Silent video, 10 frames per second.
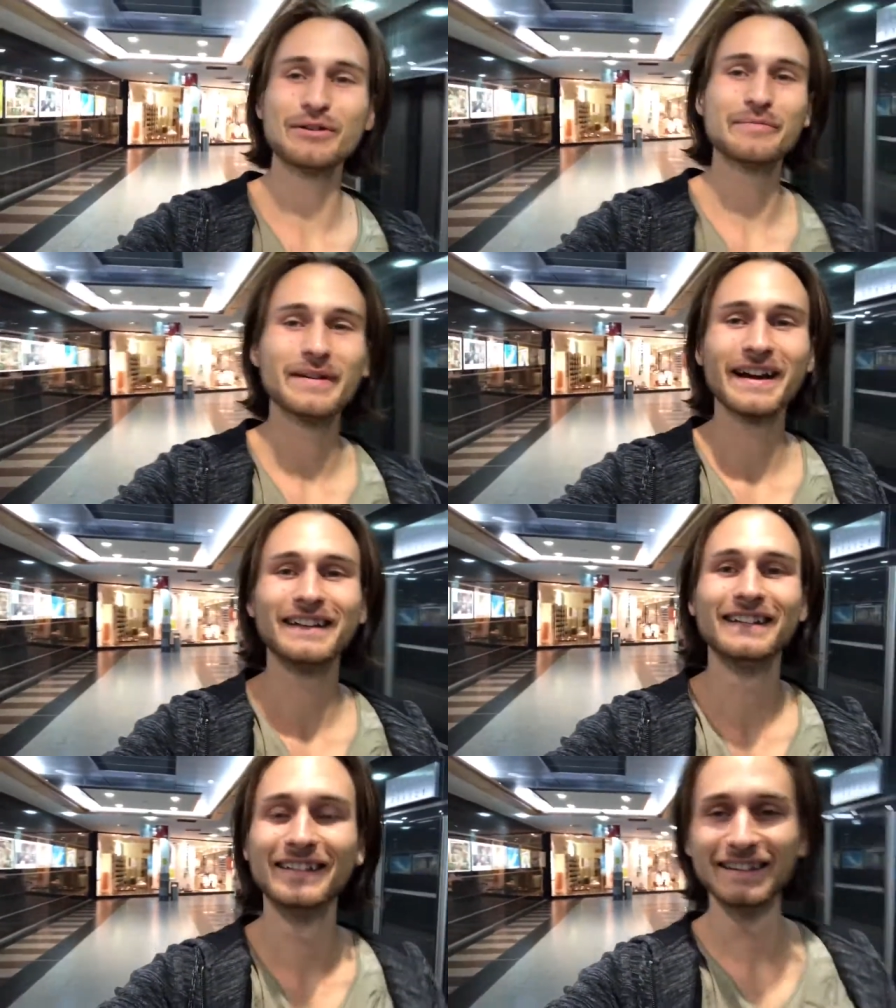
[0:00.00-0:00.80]
muy
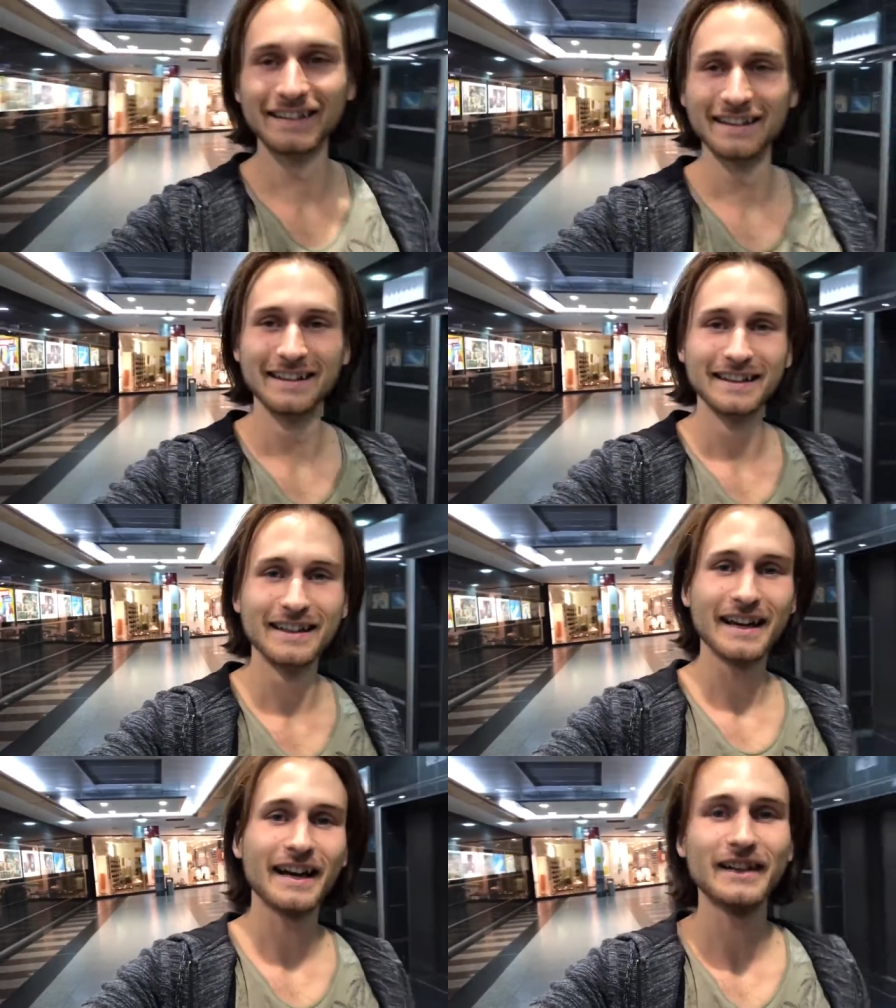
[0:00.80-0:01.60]
bien
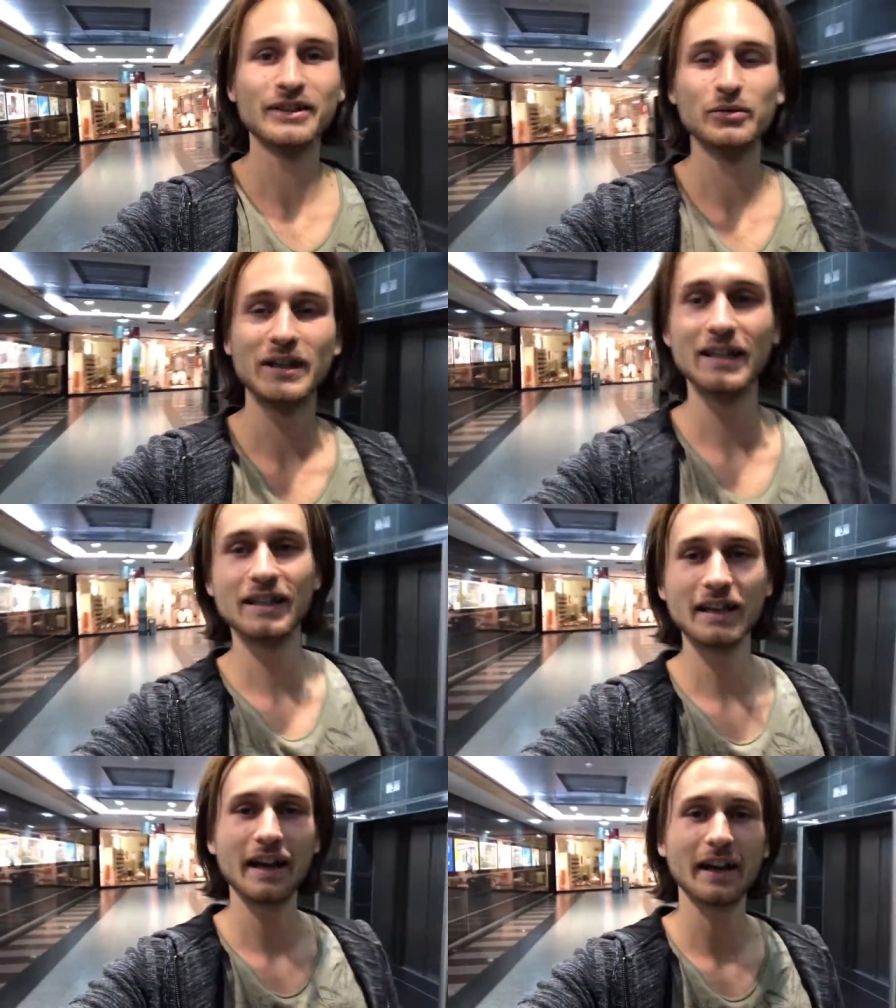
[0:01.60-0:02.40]
yeah, 3D
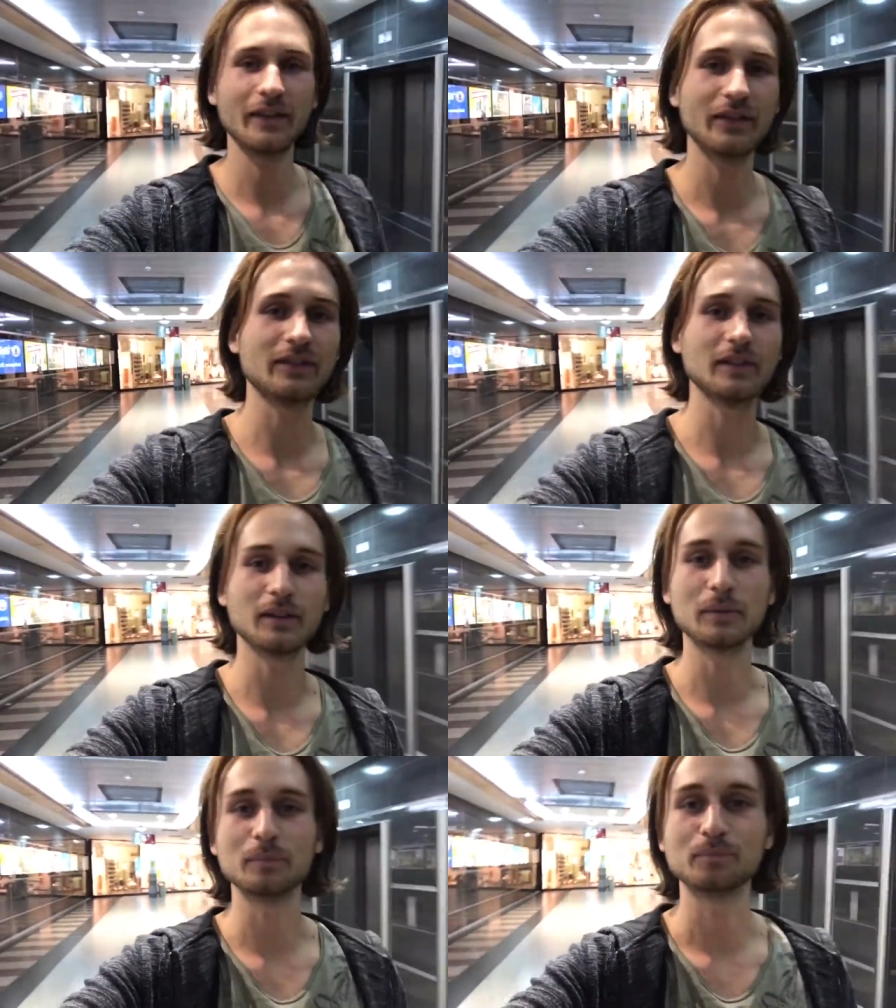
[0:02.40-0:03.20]
and
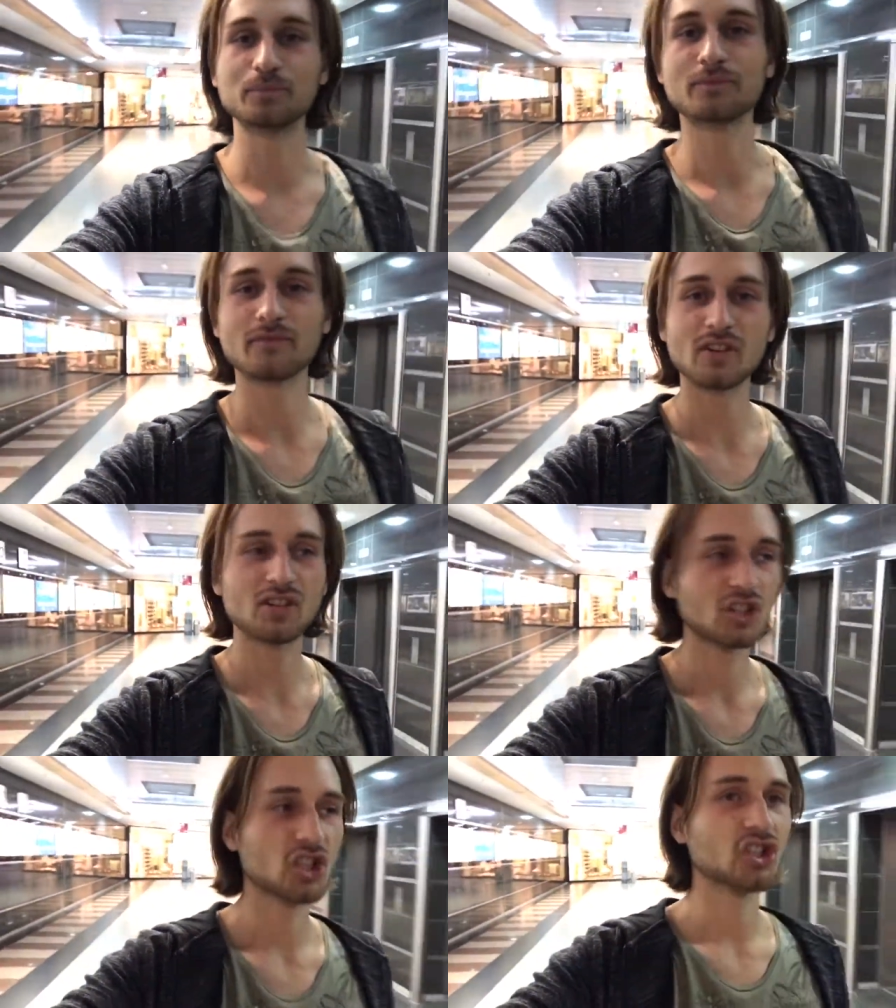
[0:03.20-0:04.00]
um,
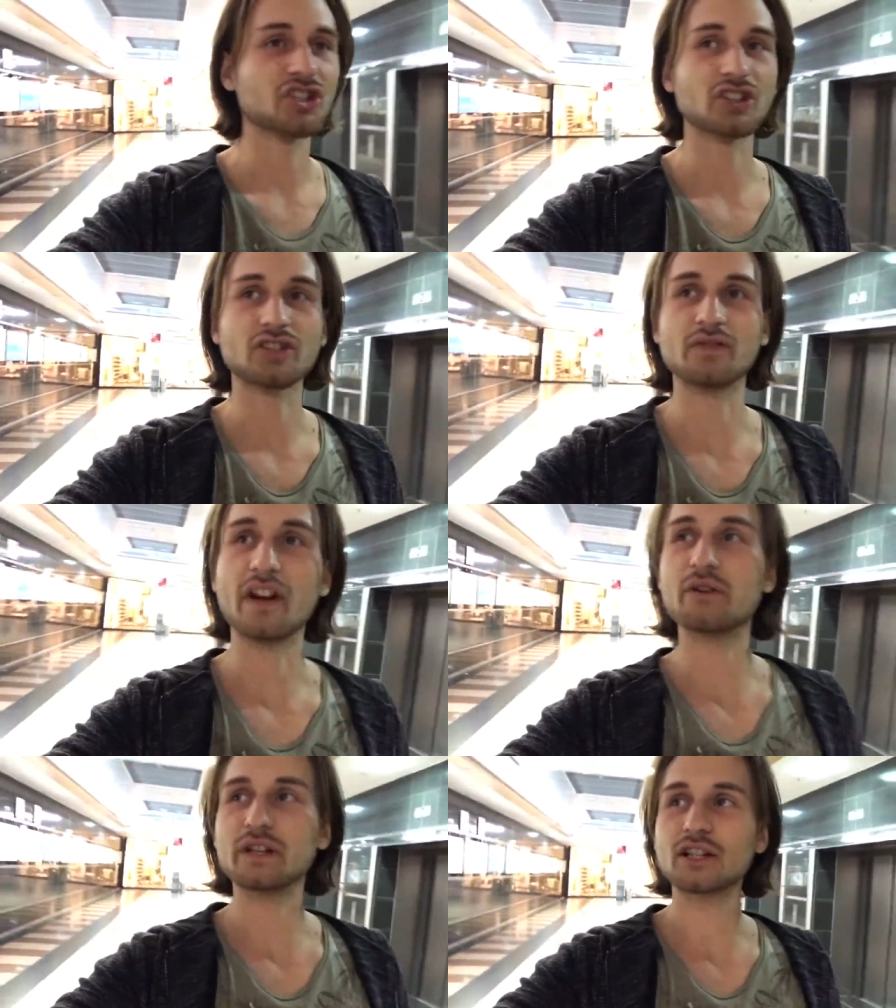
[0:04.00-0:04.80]
just
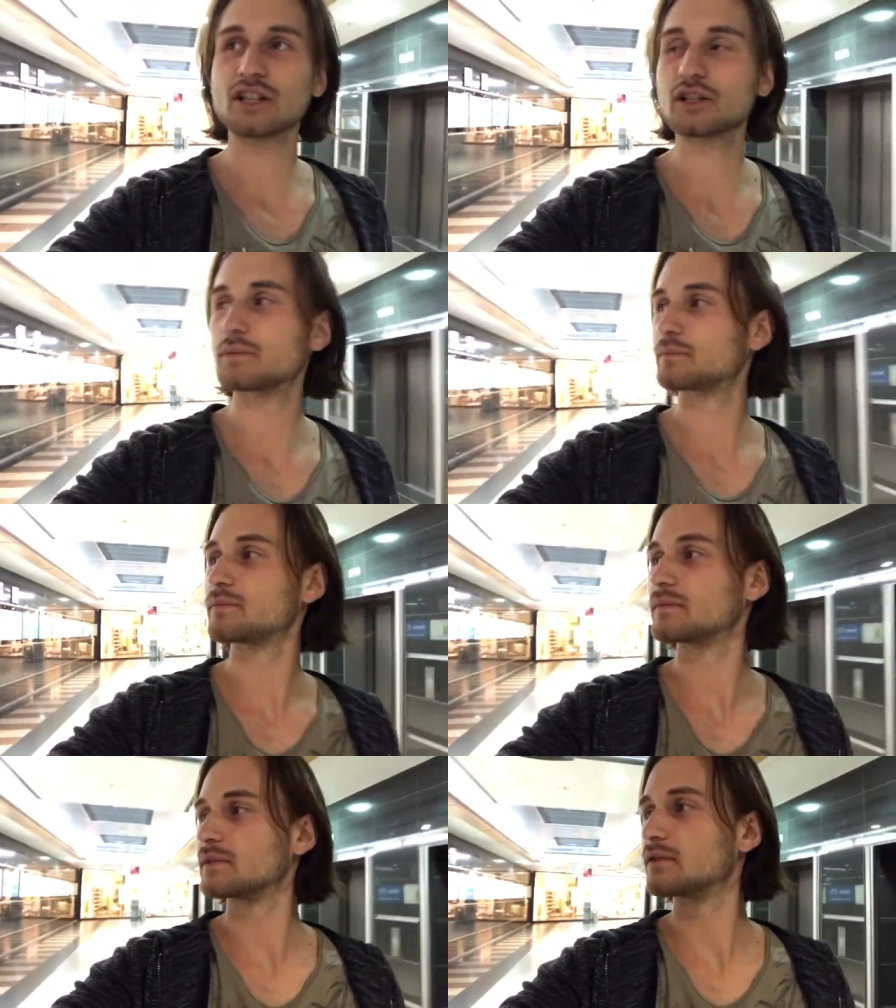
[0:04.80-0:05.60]
very
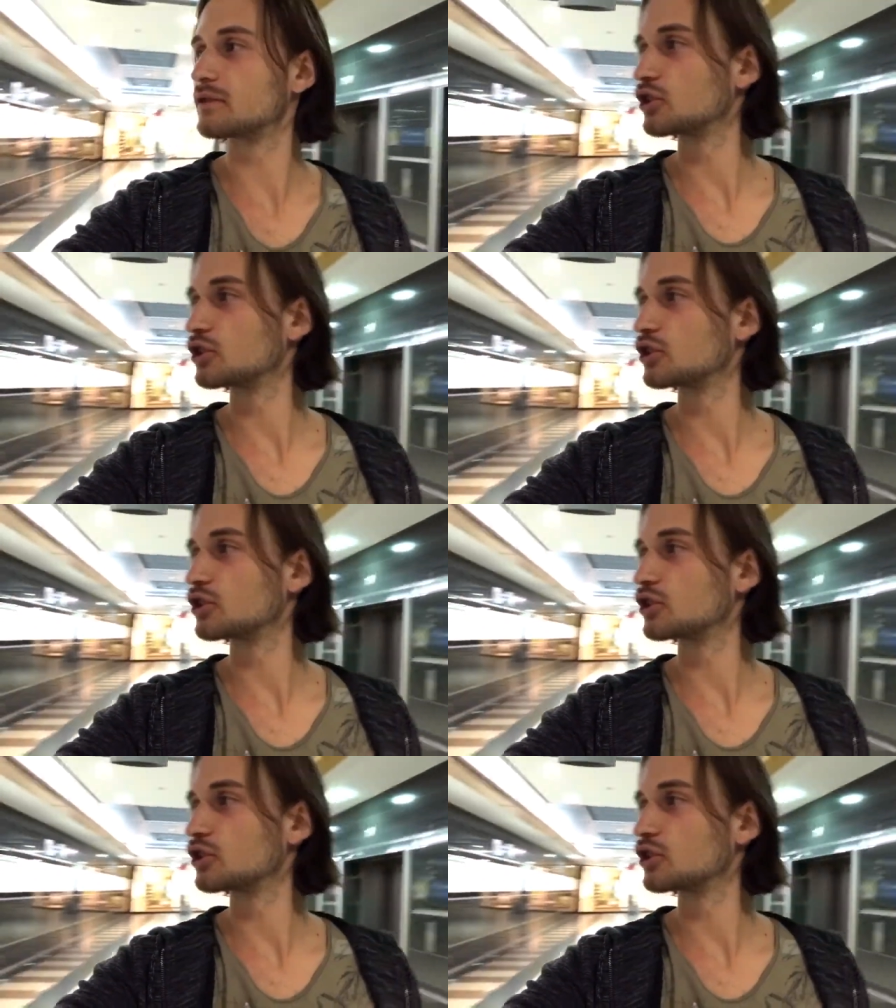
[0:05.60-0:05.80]
good.